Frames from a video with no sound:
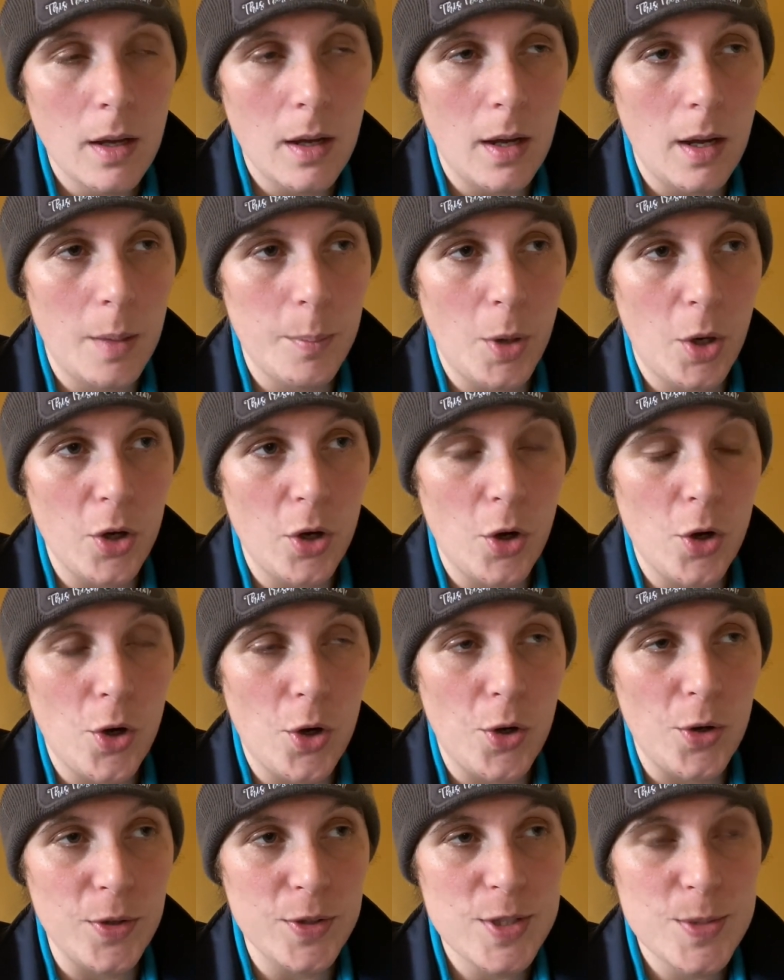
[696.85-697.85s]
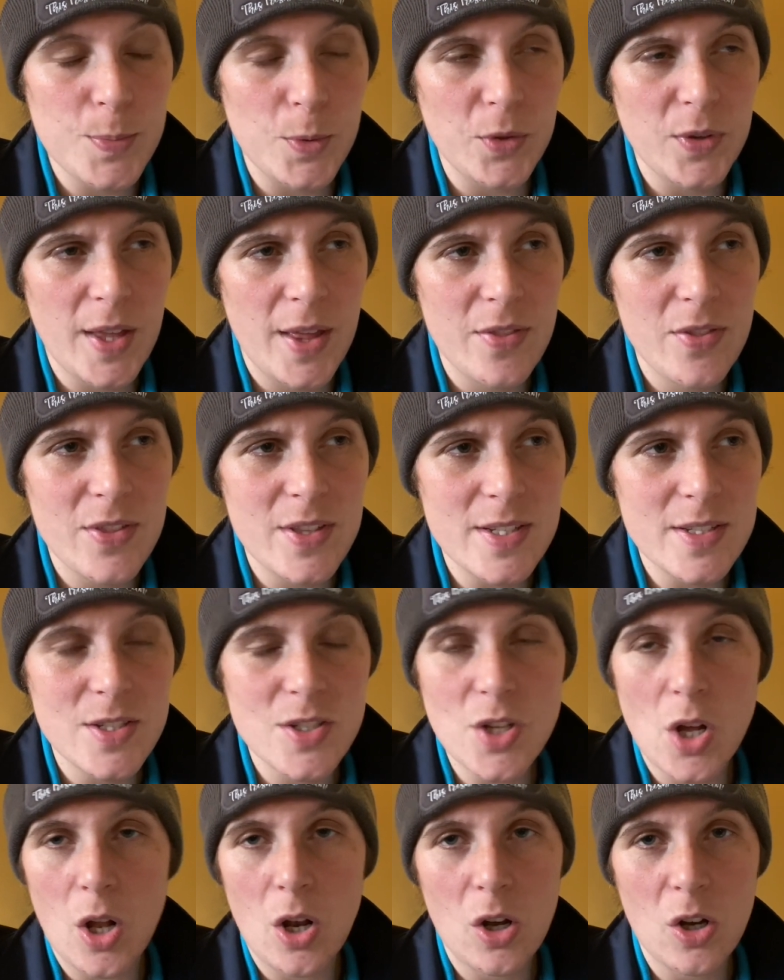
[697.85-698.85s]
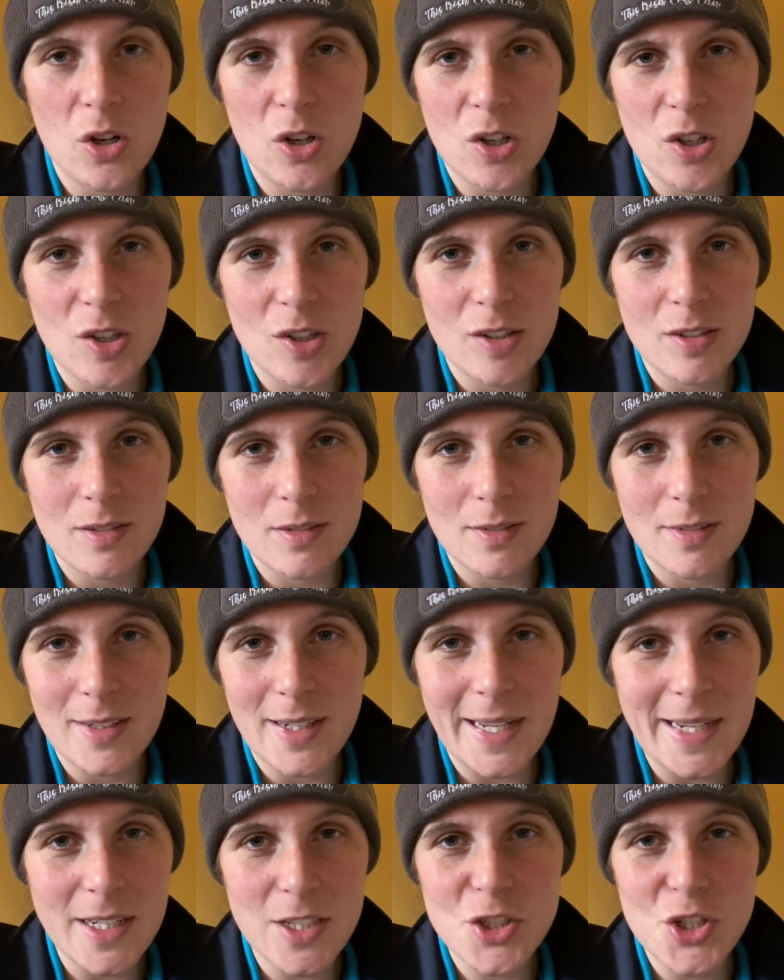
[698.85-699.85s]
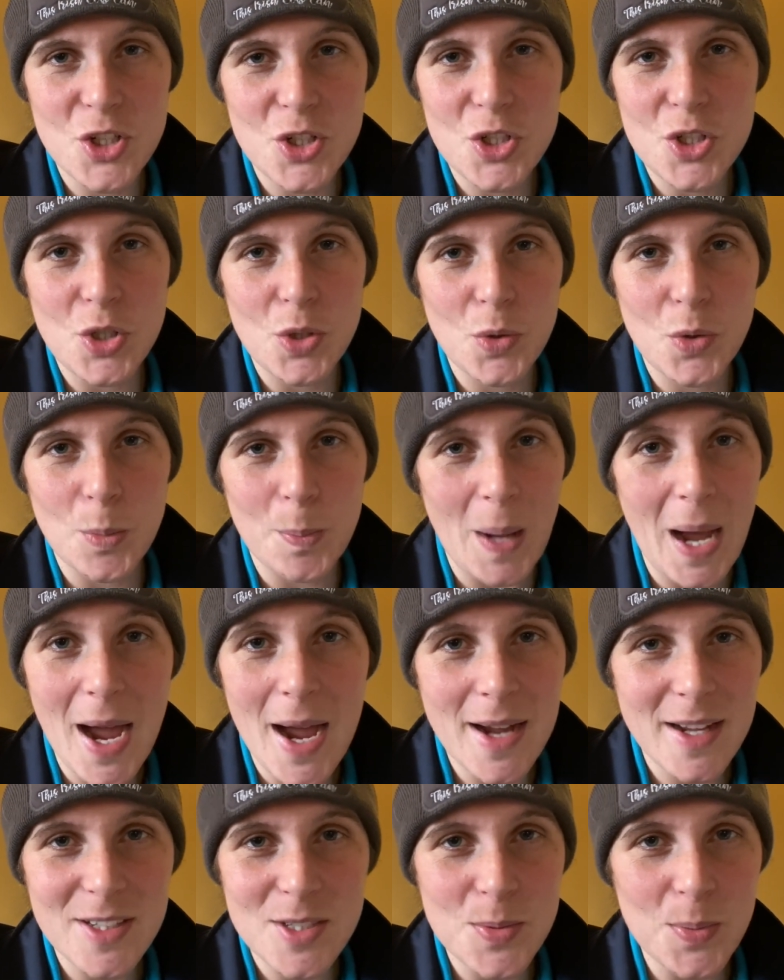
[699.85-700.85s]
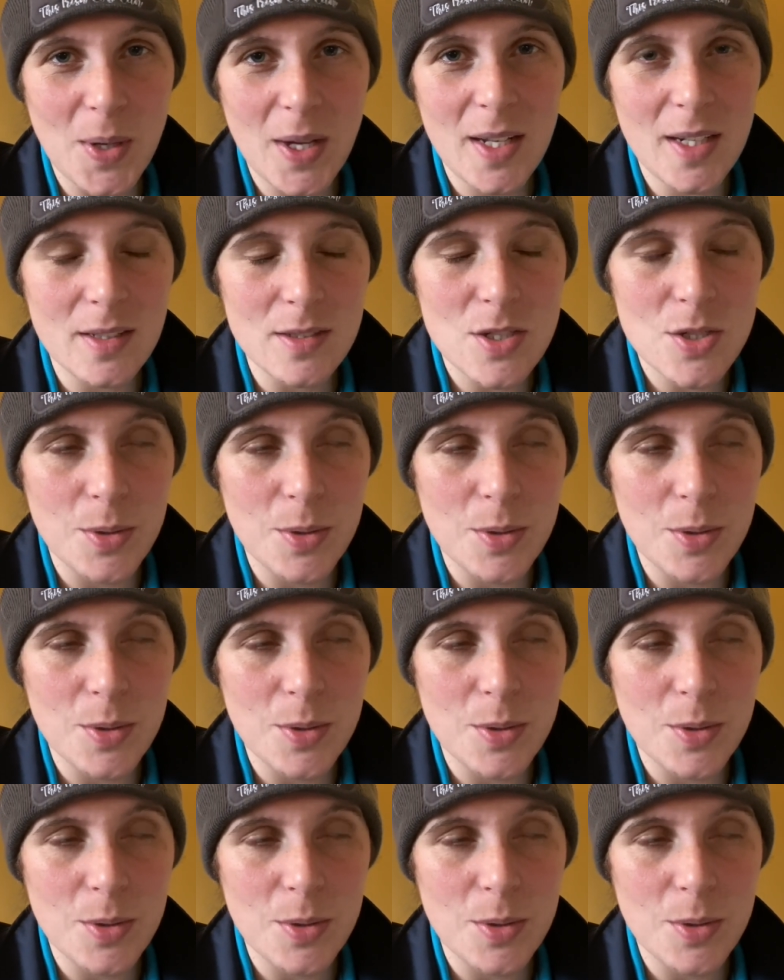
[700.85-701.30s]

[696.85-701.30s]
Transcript: on a horse, but then this is all linked to the back as well.